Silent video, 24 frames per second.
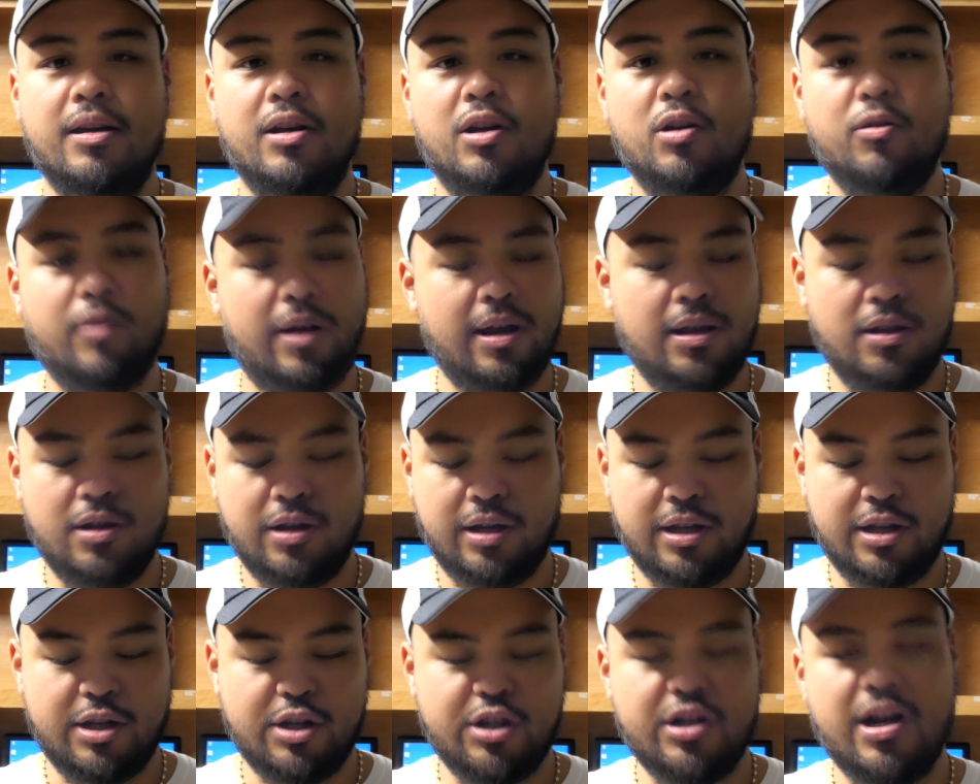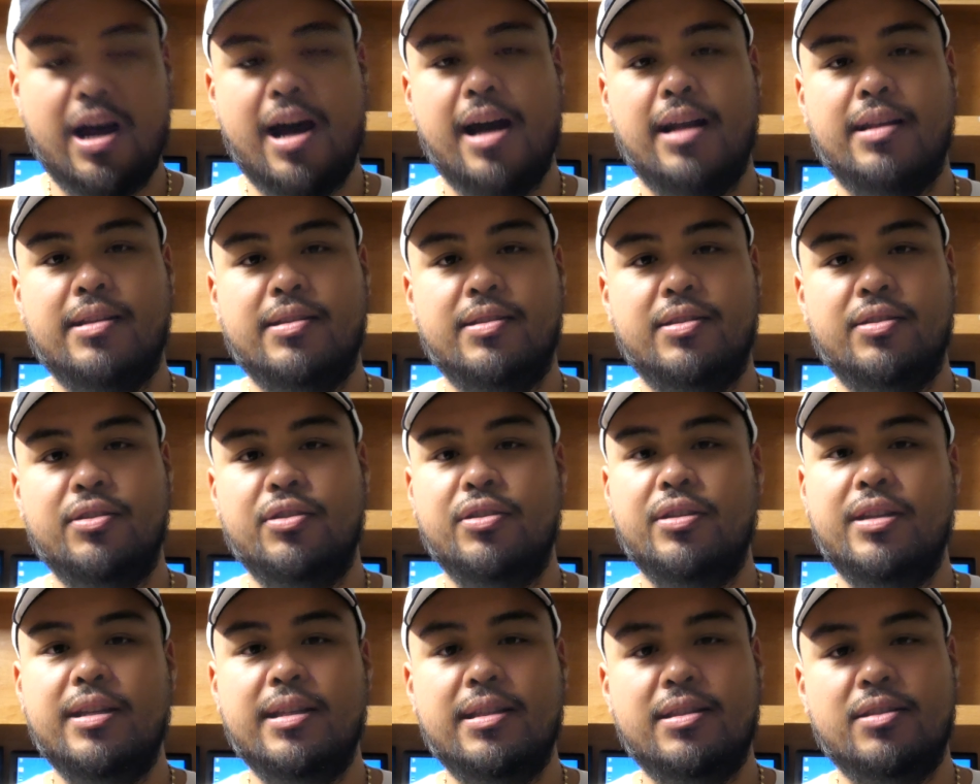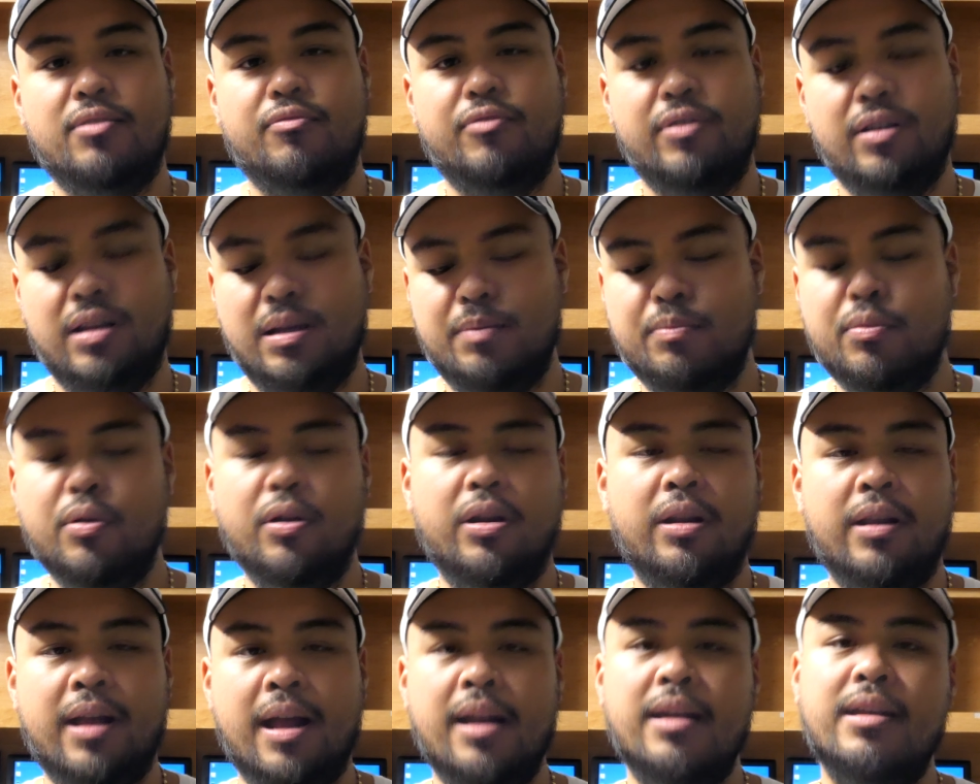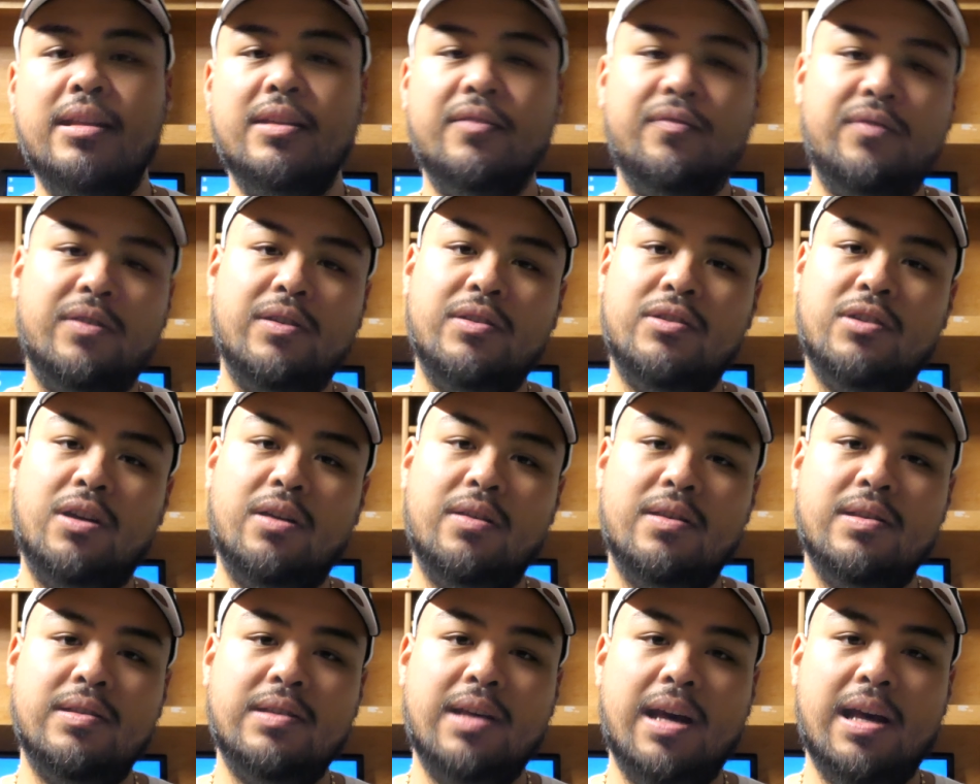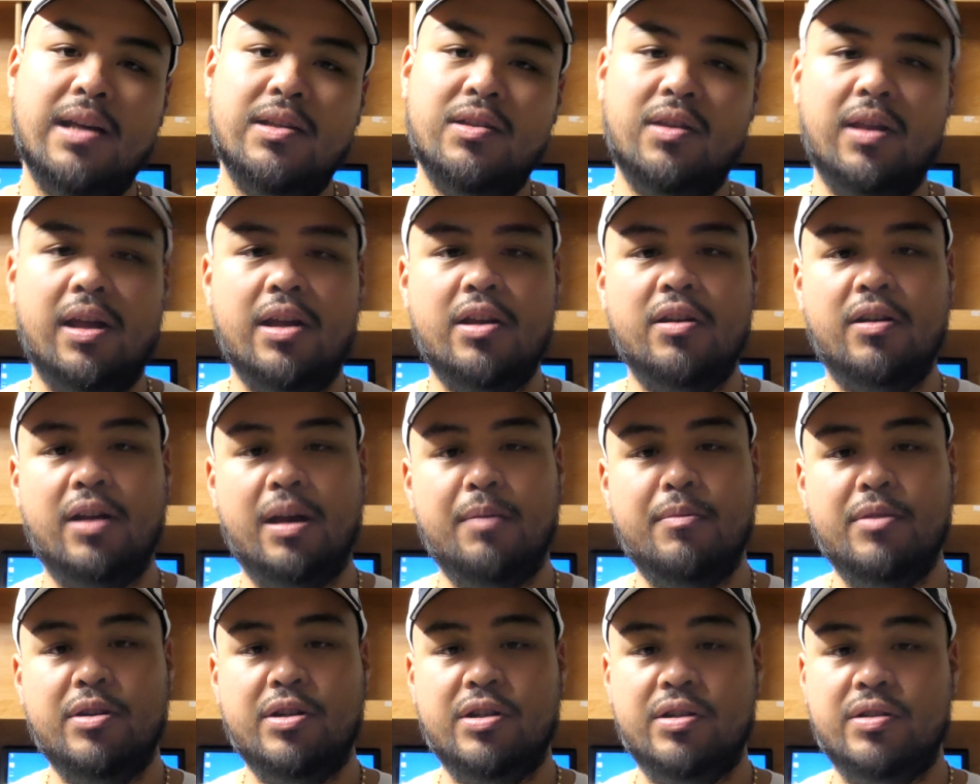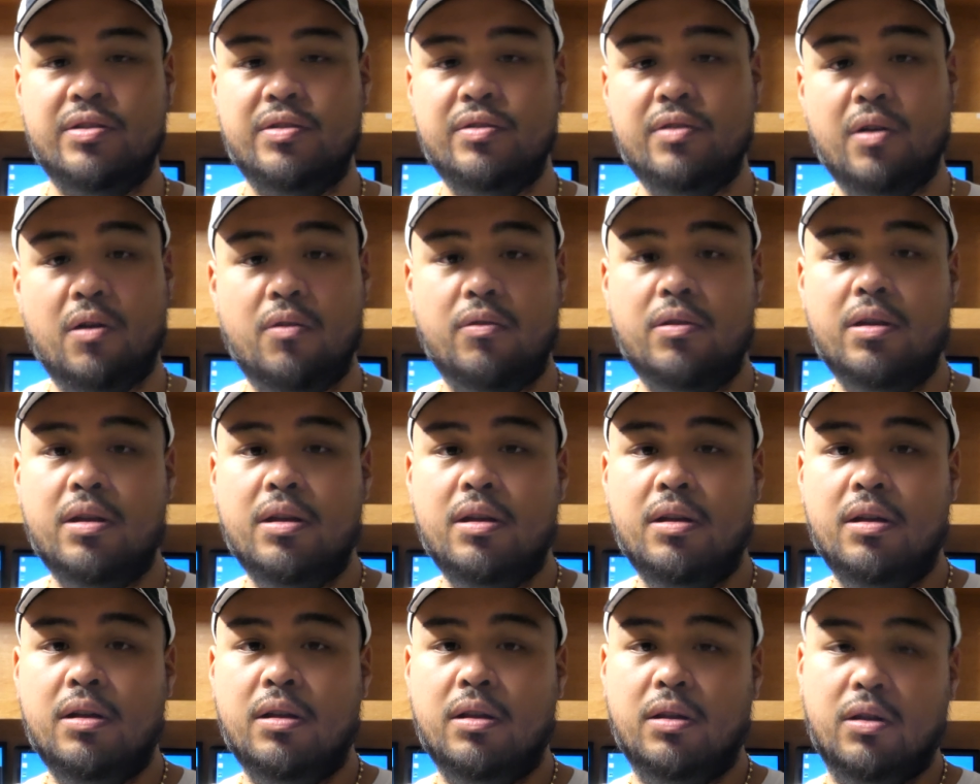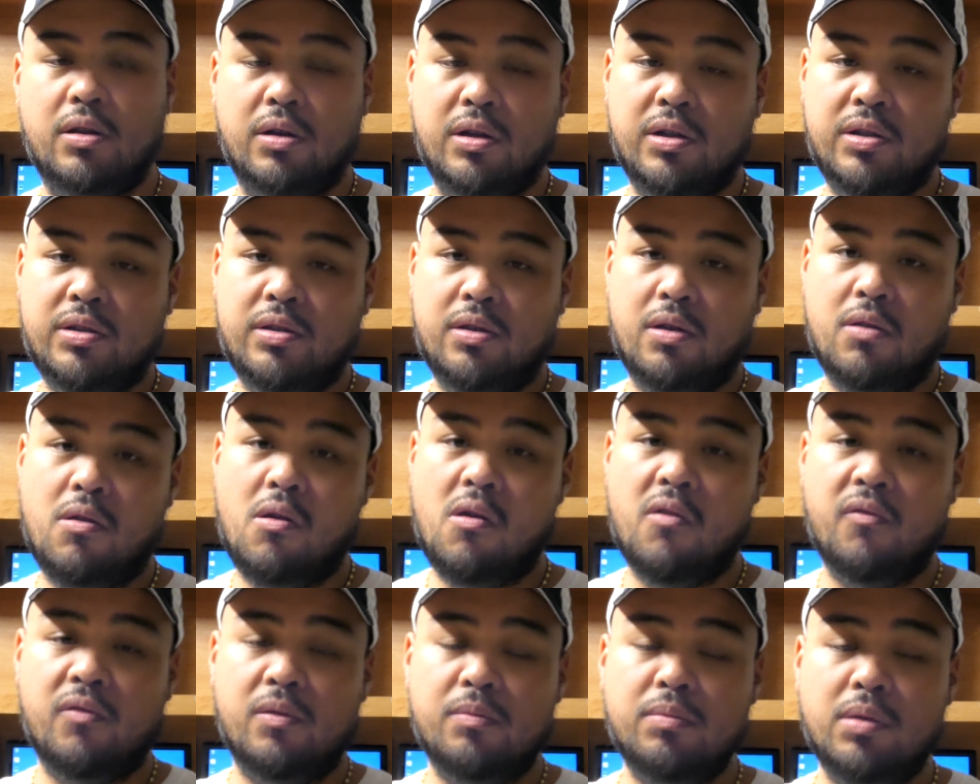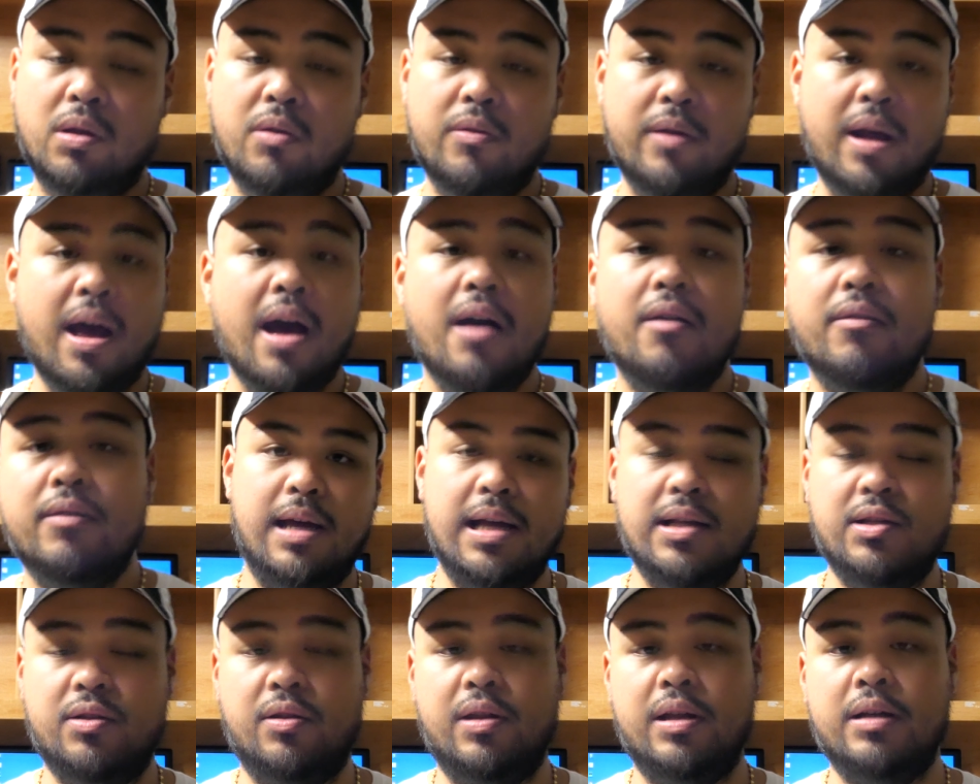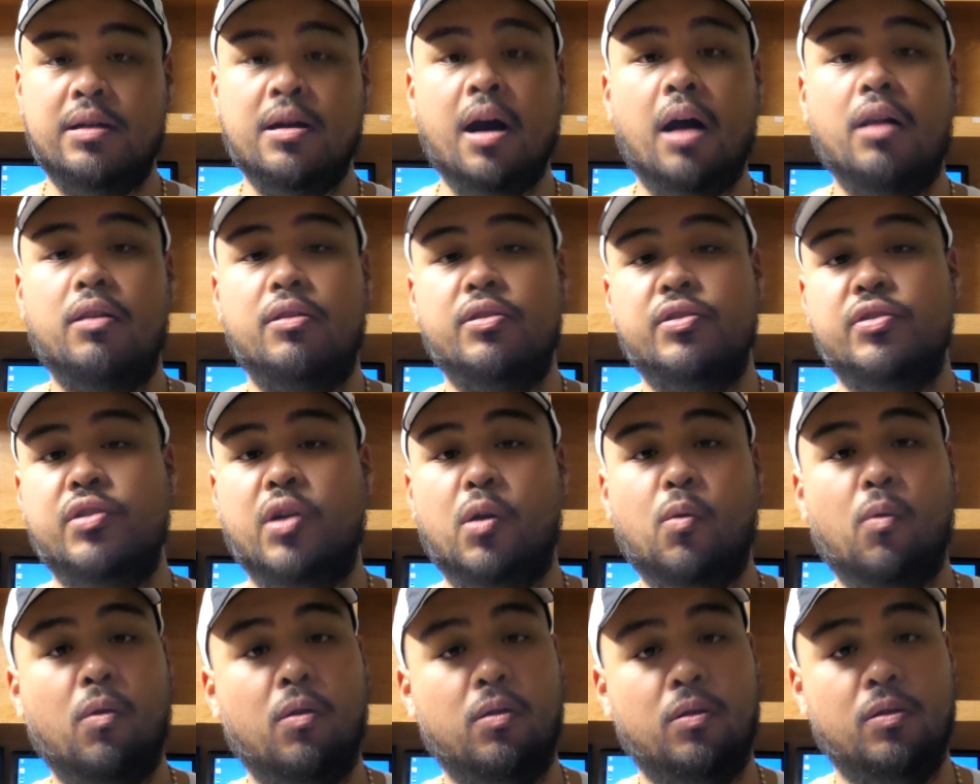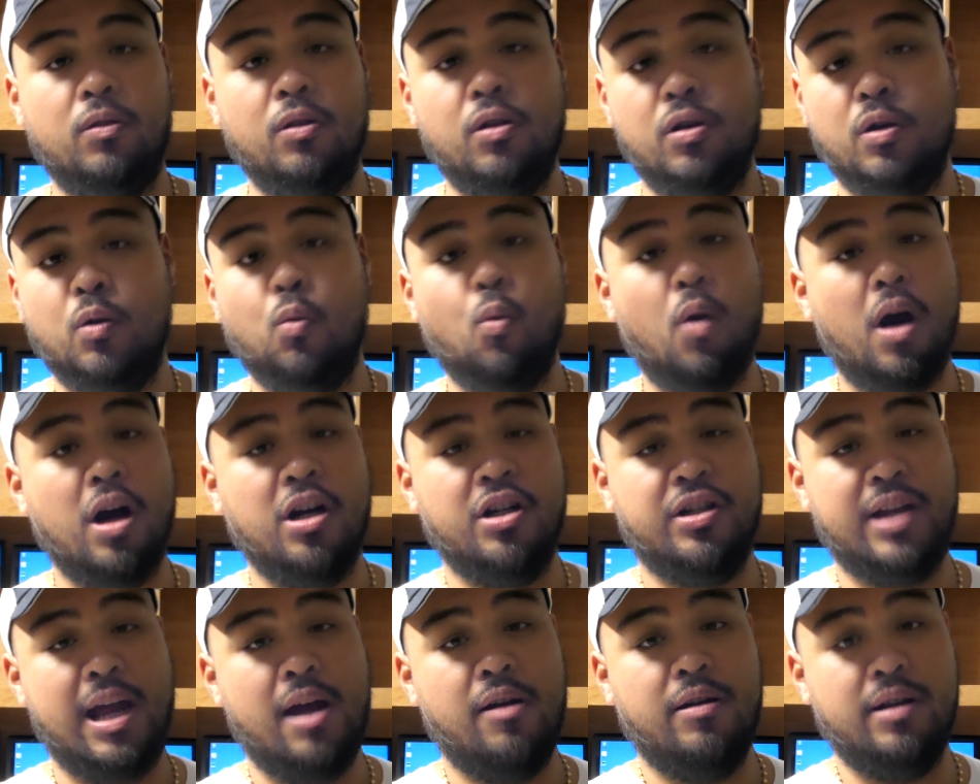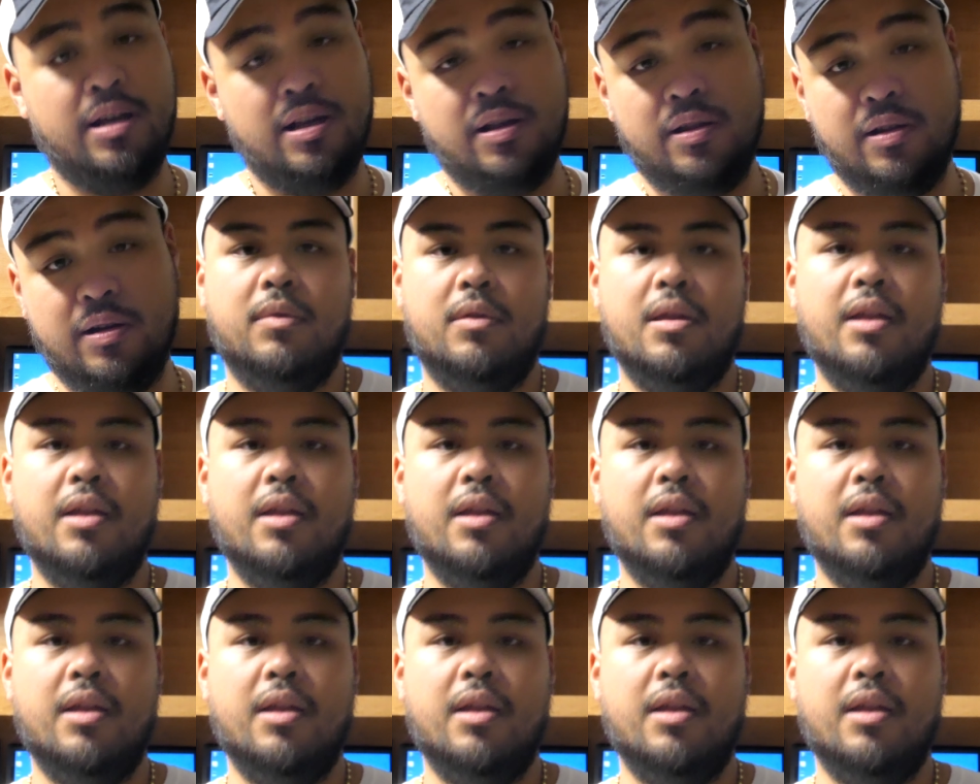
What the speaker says: great looking shots, you need to really put an ND filter on this guy so that your images don't look so overblown out, and so the colors don't look washed out either.